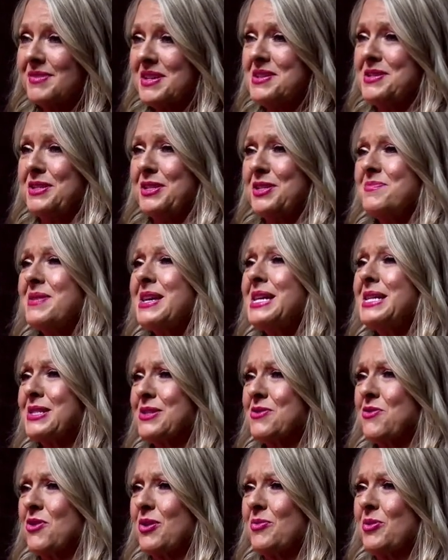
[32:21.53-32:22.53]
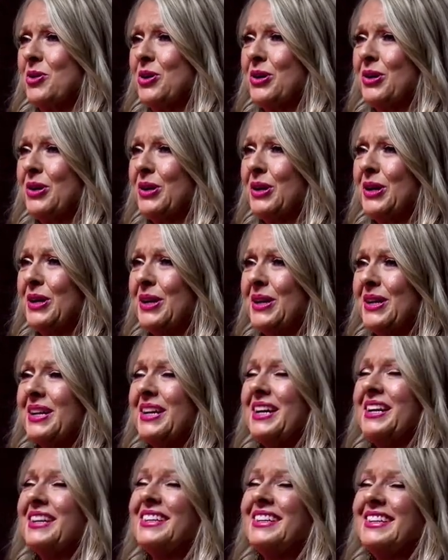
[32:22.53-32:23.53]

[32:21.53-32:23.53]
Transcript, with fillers: Yeah, I, I'm still two or three different ways